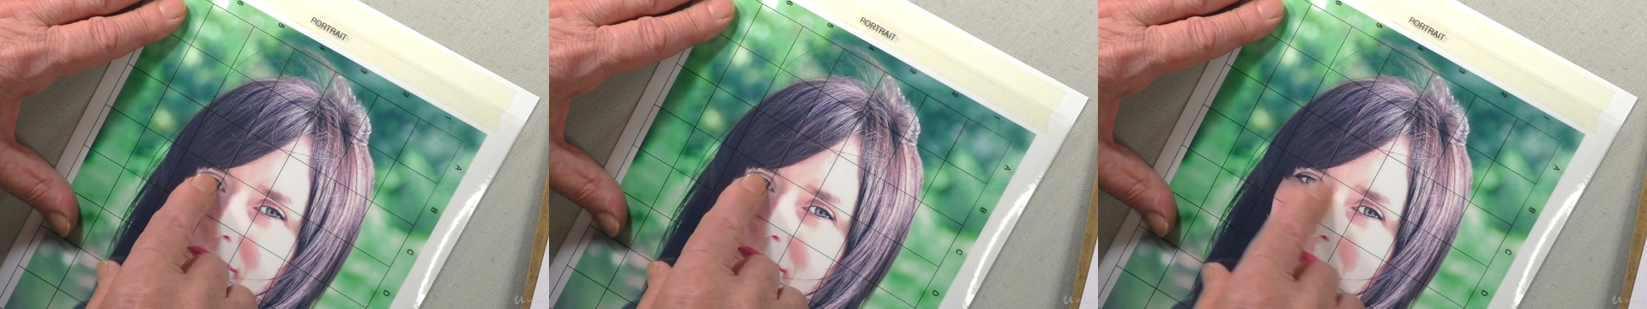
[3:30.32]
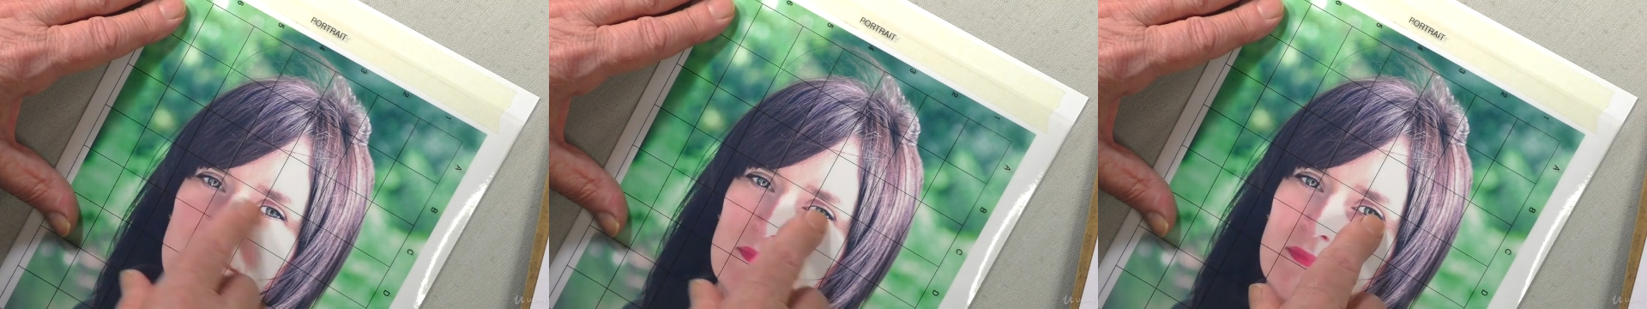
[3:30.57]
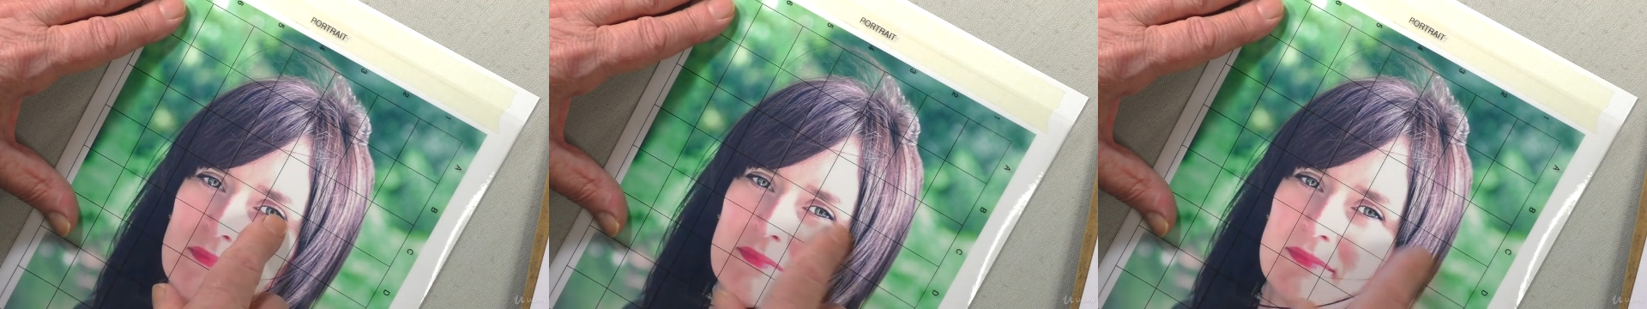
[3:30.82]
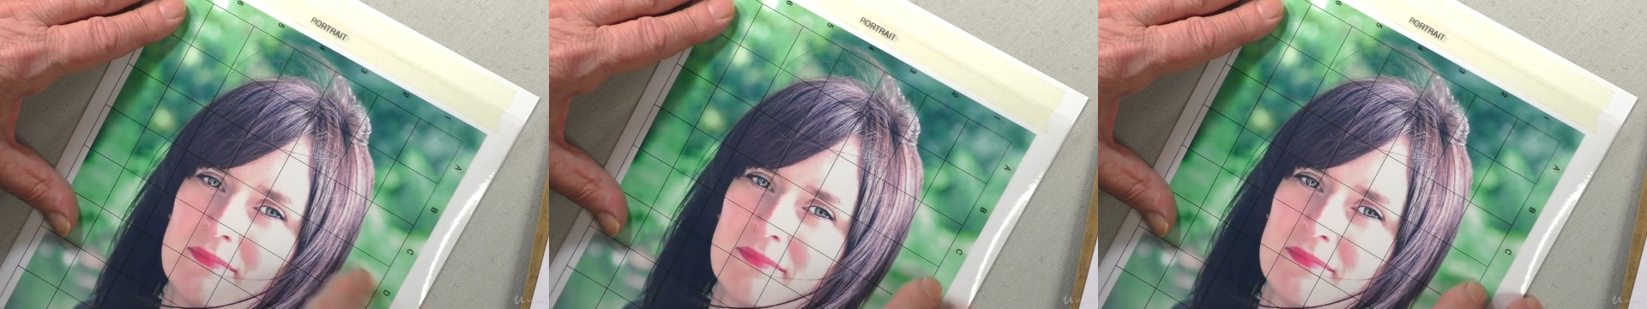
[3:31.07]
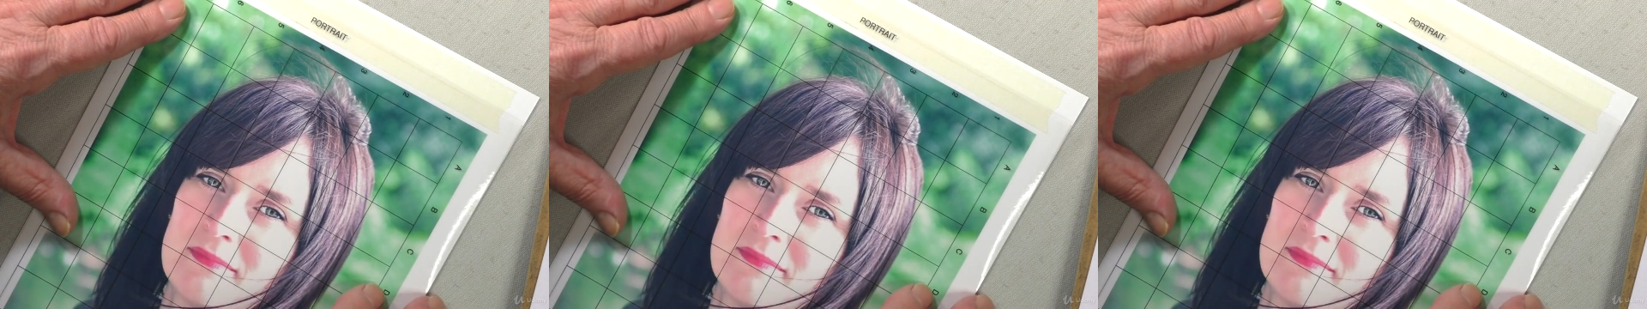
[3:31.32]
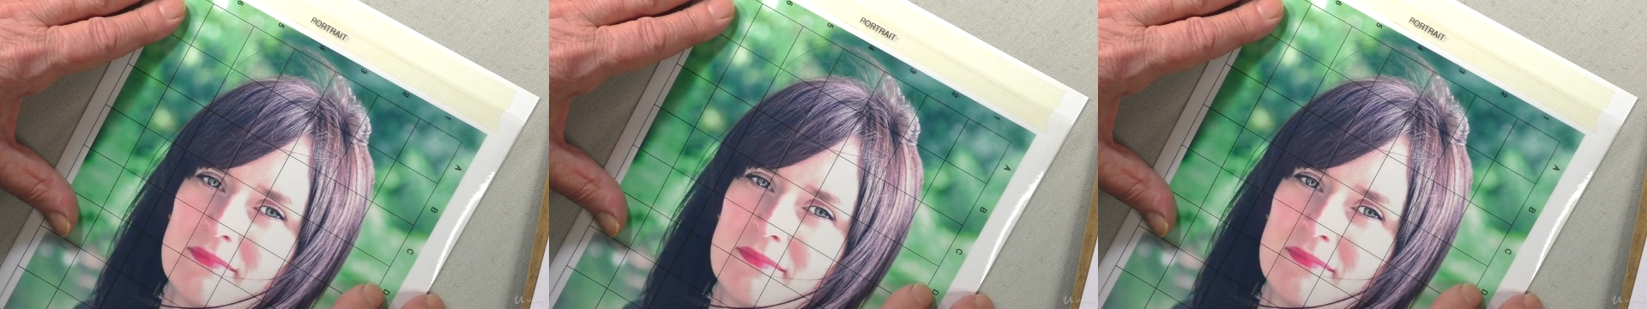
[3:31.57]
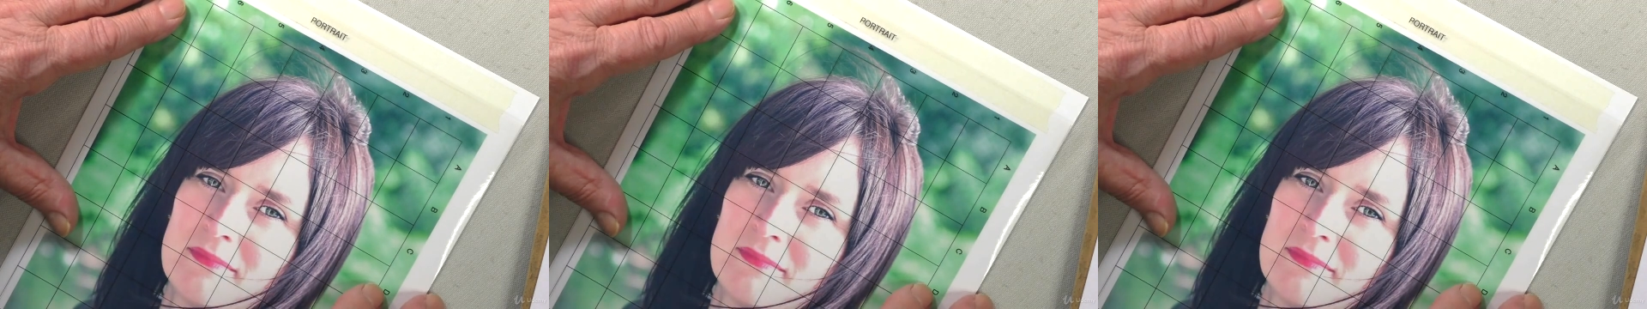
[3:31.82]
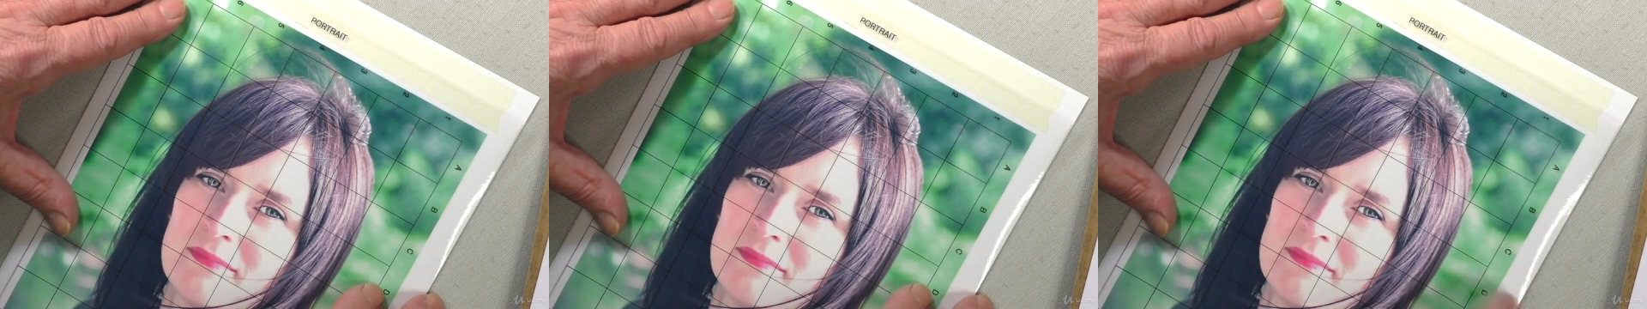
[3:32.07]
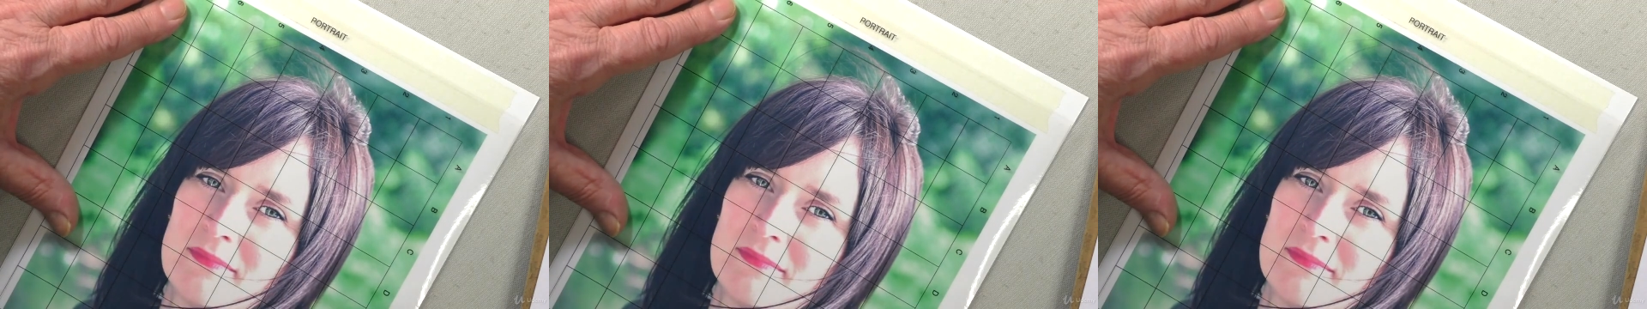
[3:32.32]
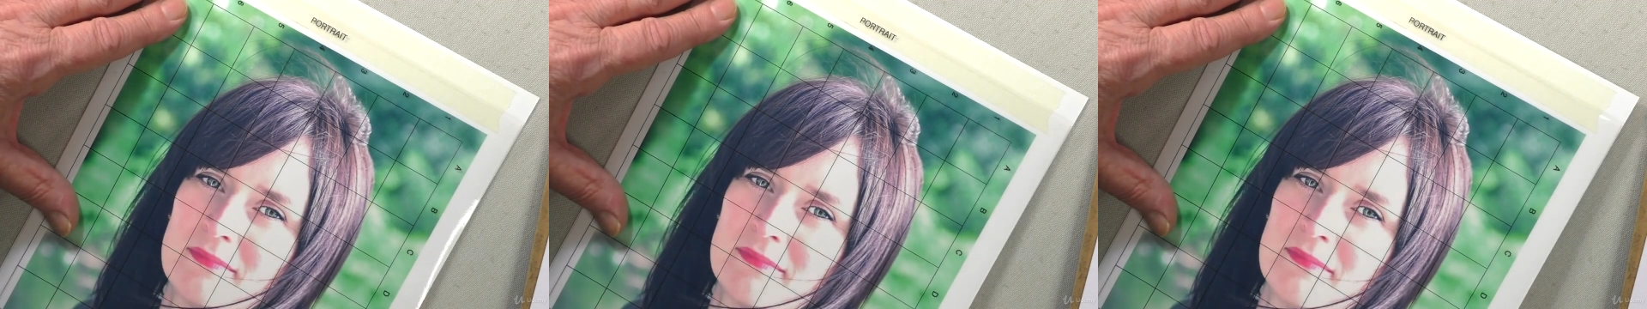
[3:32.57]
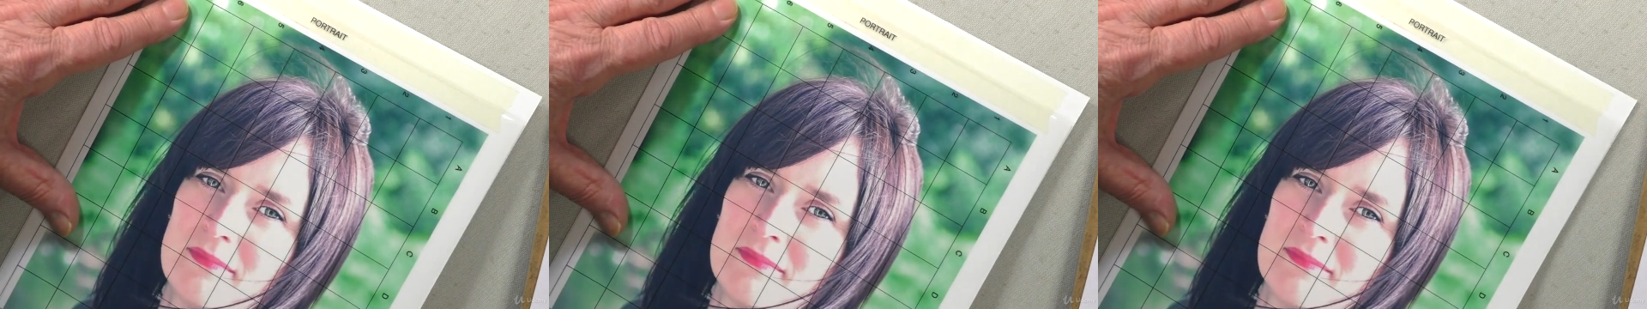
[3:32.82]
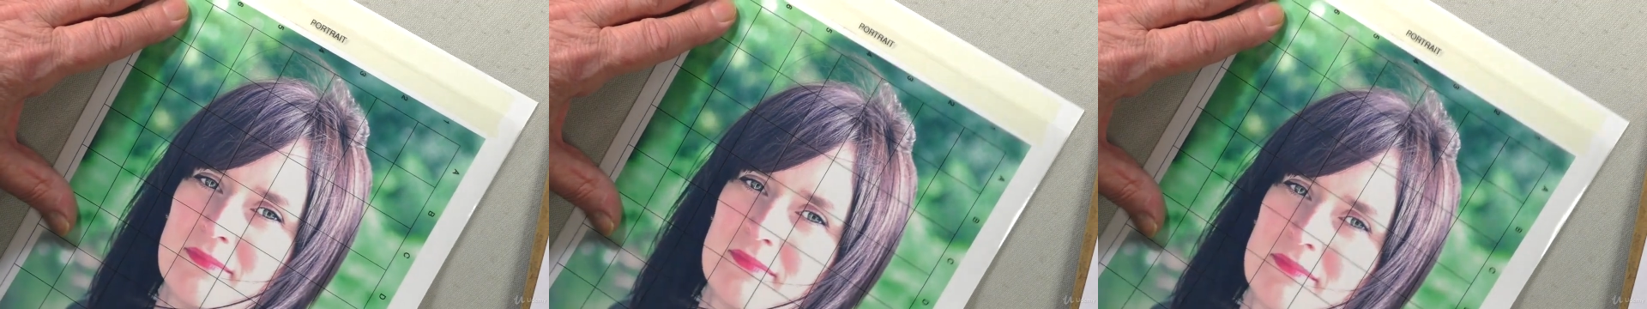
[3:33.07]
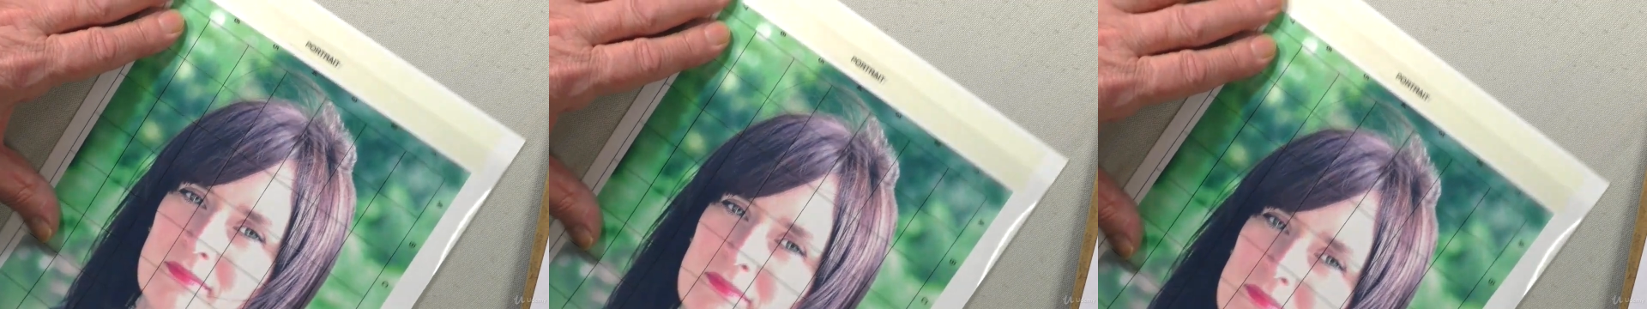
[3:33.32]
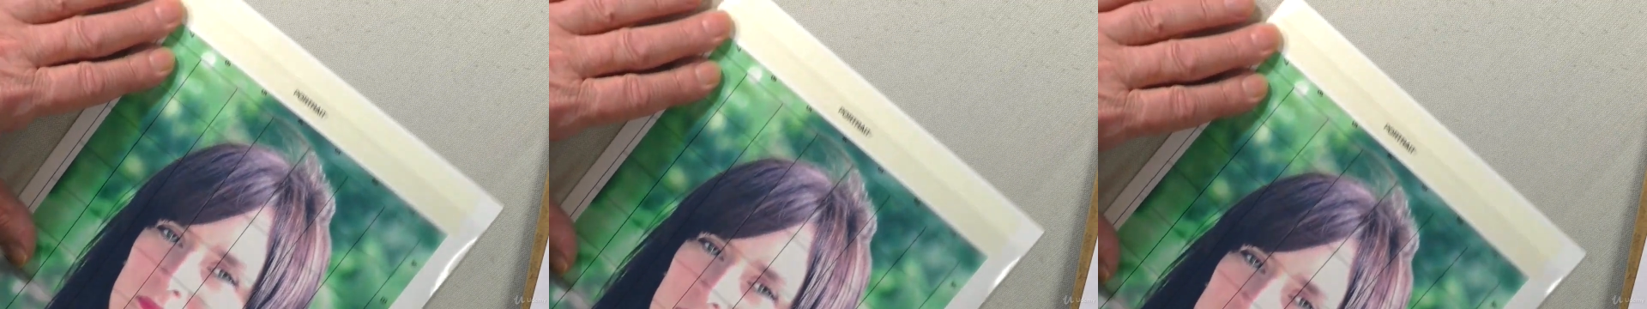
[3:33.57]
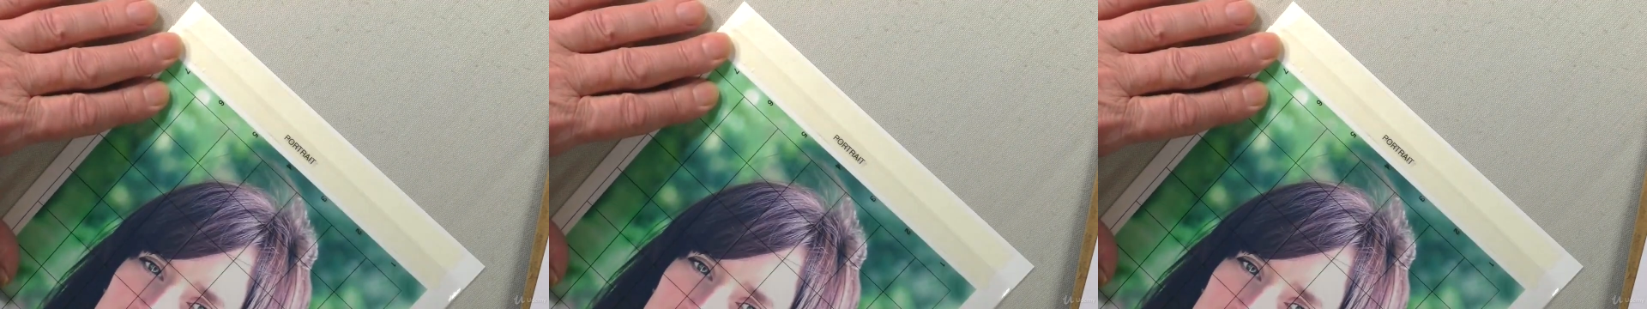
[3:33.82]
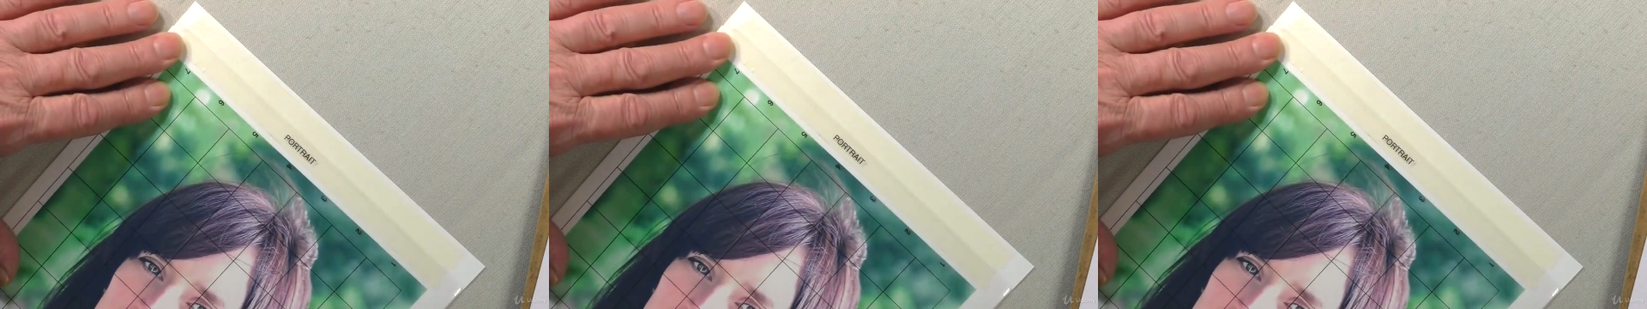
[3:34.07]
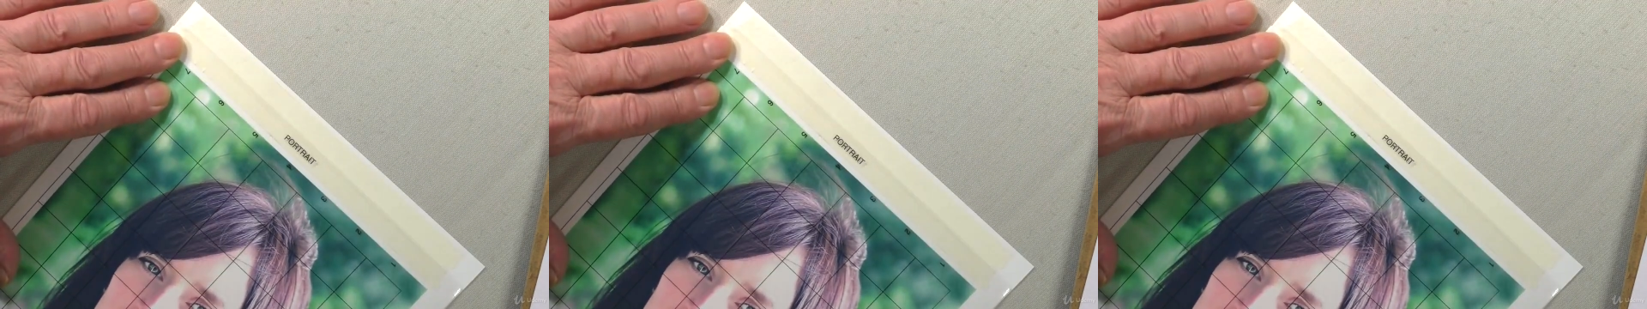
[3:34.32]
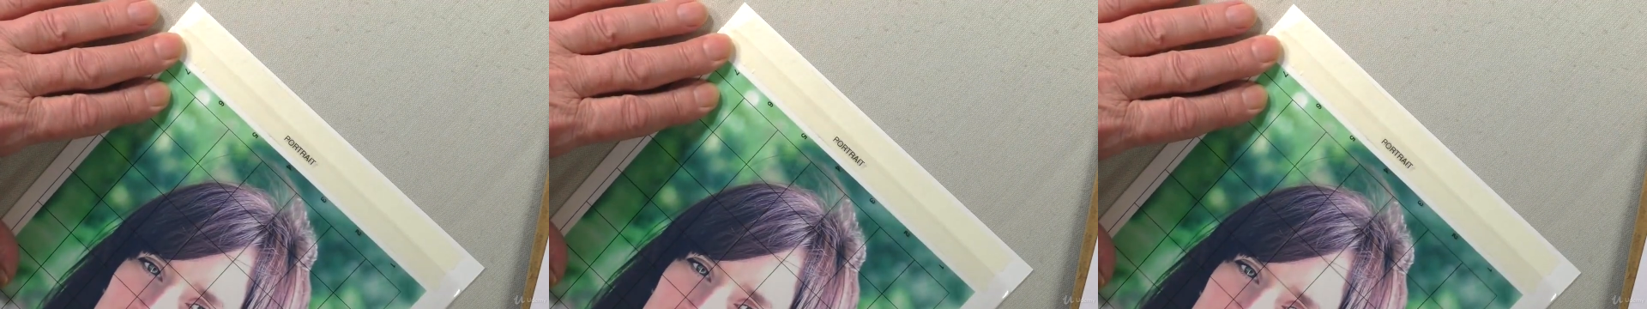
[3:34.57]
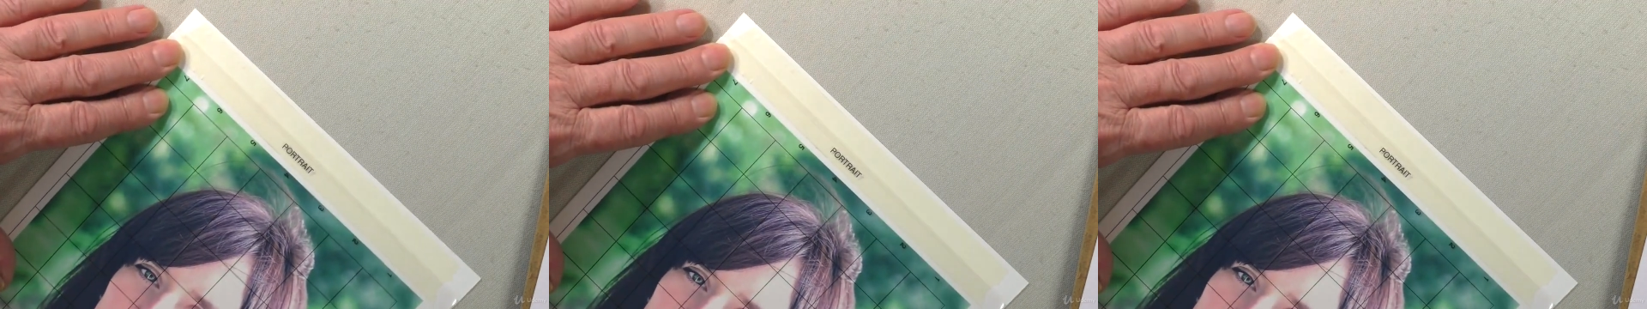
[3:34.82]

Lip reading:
No face is visible, so there are no lips to read.